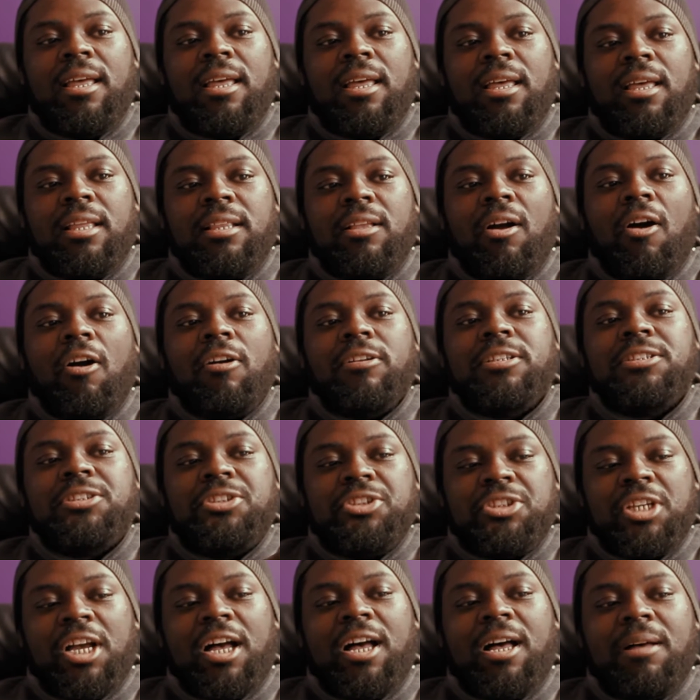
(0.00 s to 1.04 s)
an artist's
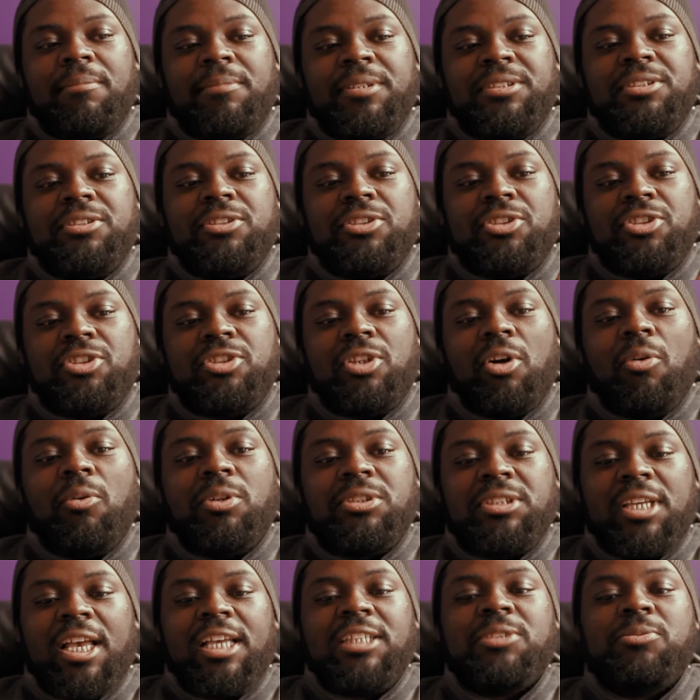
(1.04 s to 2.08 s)
job is to show
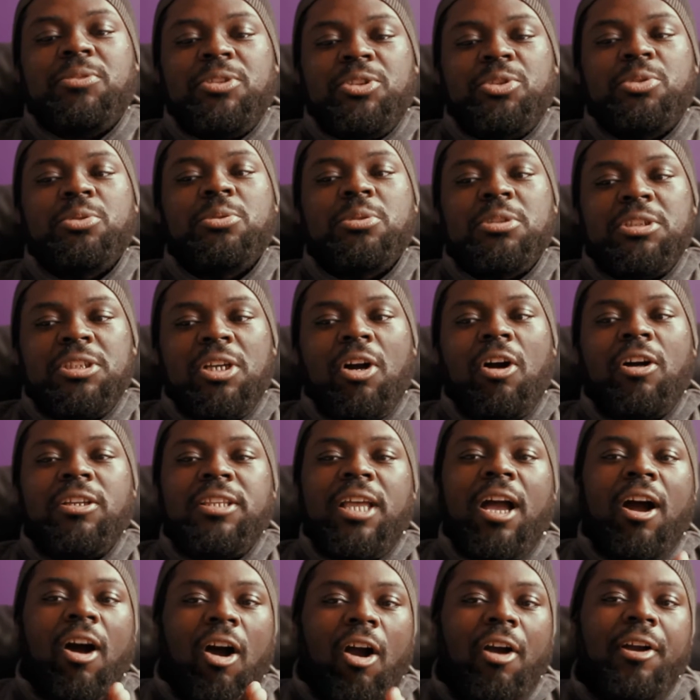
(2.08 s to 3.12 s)
us as we truly are.
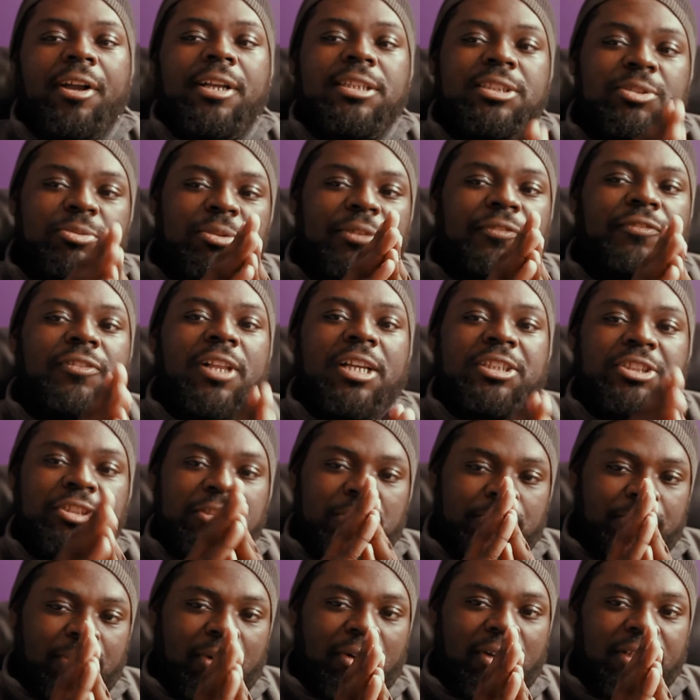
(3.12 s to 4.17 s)
That art is a reflection
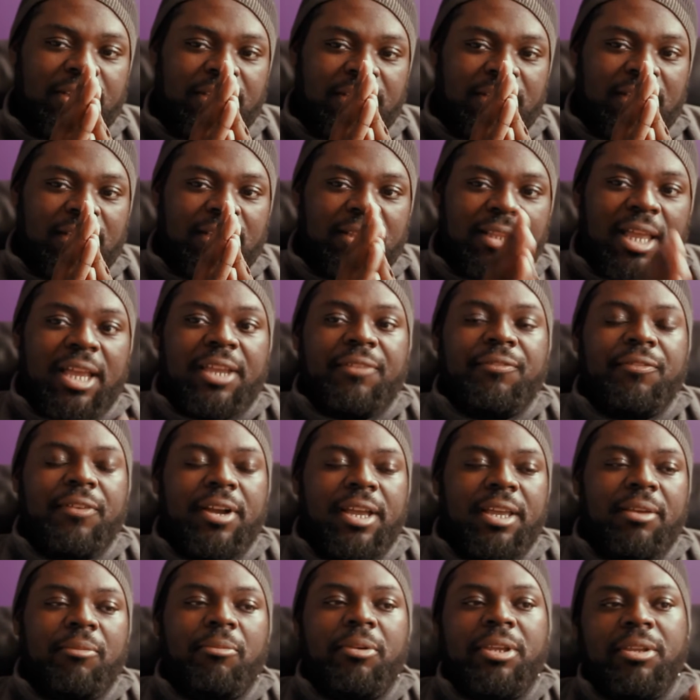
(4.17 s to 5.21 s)
upon life,
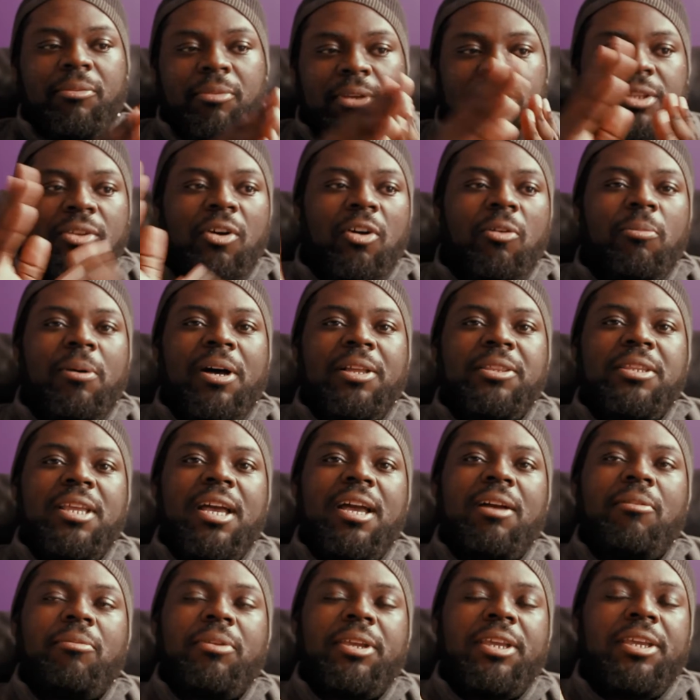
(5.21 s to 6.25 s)
right? We we know about
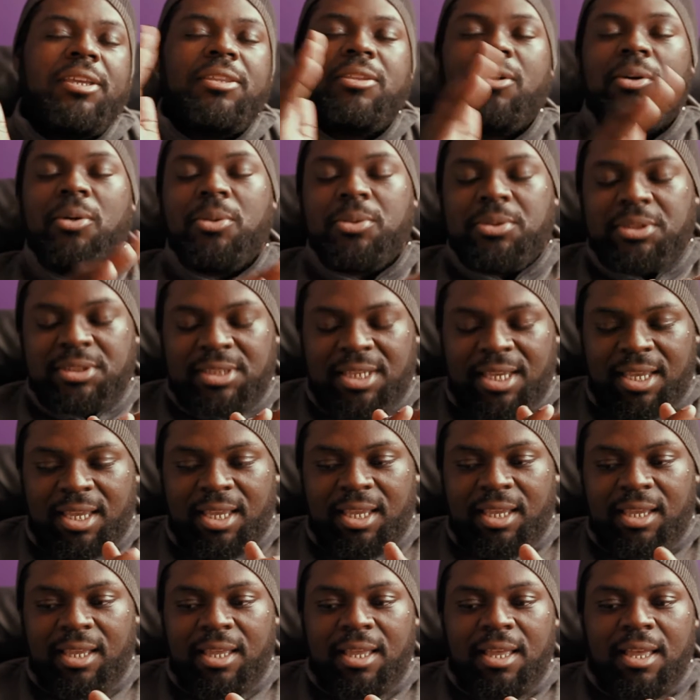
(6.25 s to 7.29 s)
that. We hear the old
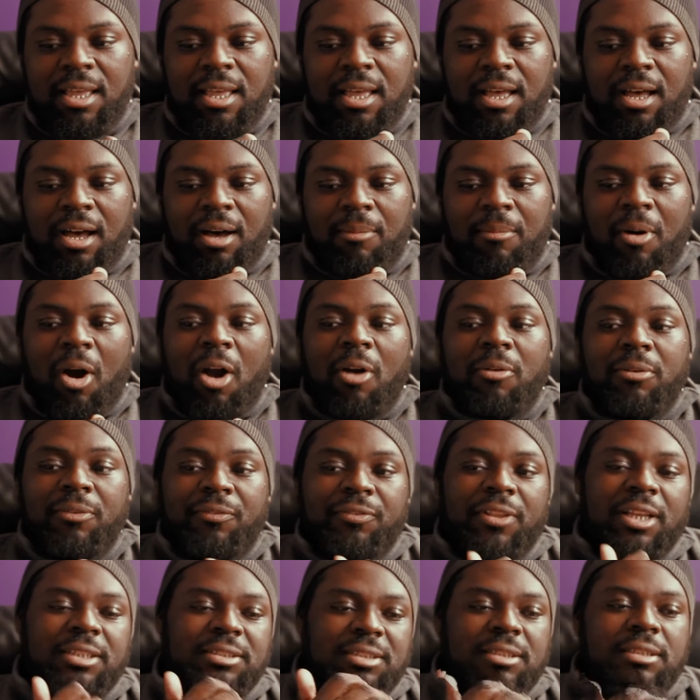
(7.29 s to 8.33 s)
saying, um, "Art
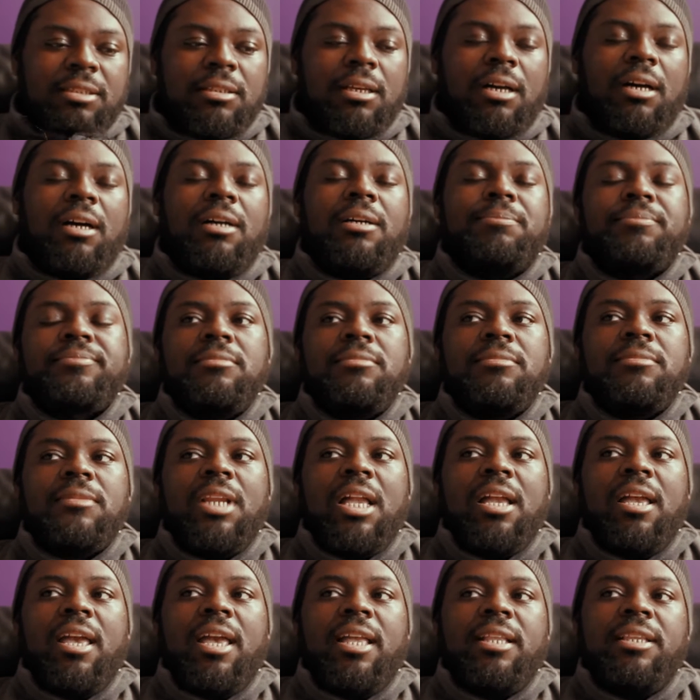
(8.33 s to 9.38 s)
reflects life,"
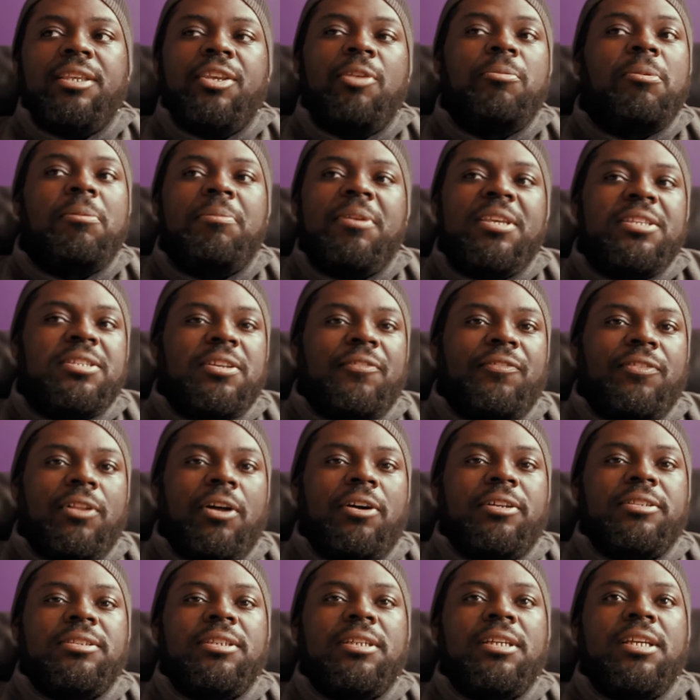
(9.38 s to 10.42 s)
and human beings are
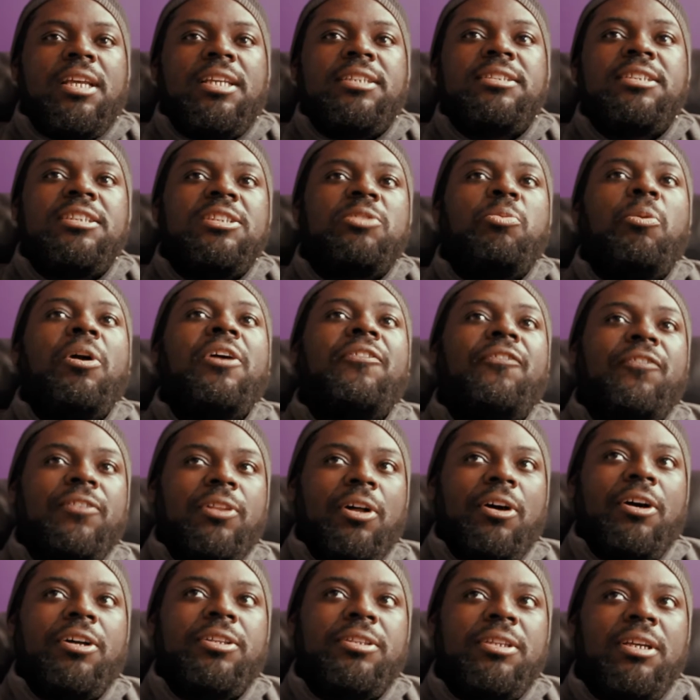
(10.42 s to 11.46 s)
flawed. And since we're
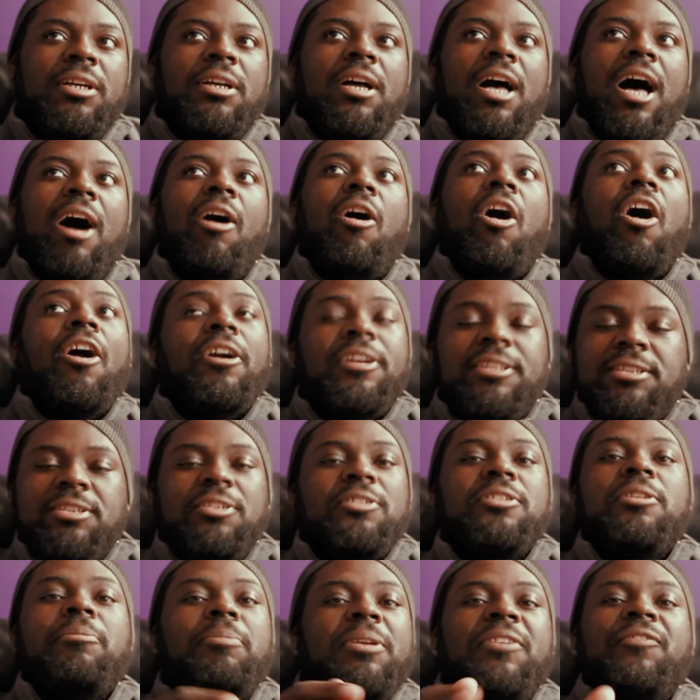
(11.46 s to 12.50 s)
flawed, our art is
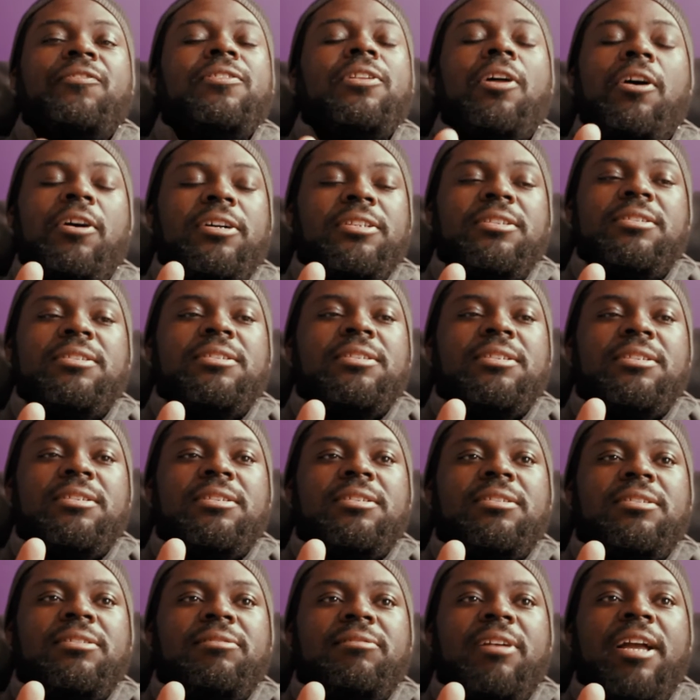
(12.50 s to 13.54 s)
going to be flawed
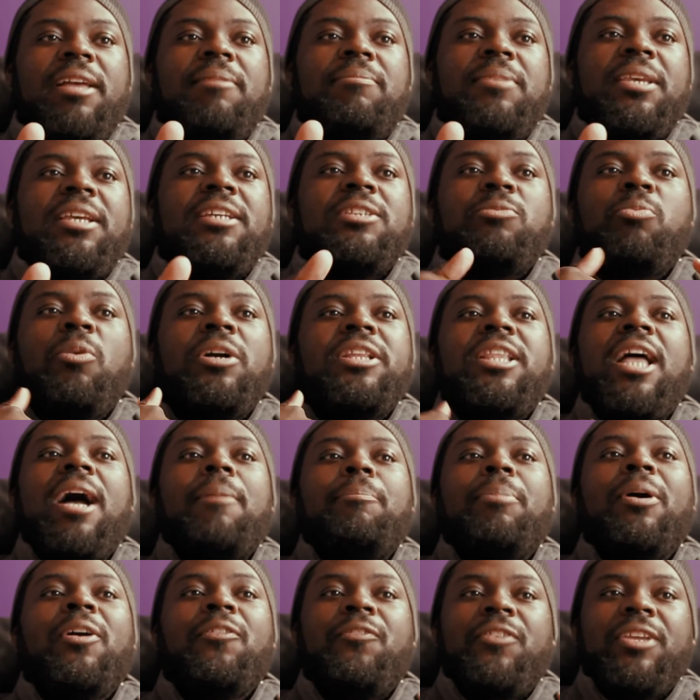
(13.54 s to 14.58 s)
right? Because we're
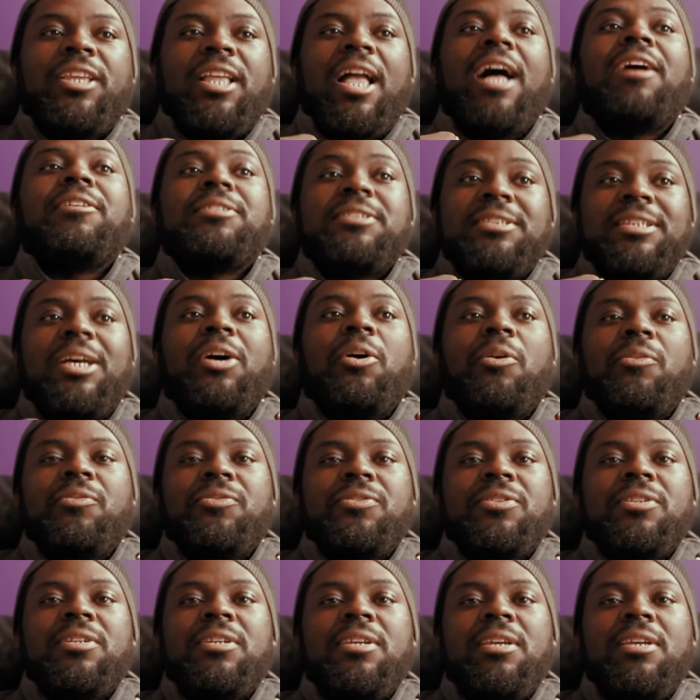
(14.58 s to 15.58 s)
not perfect ourselves.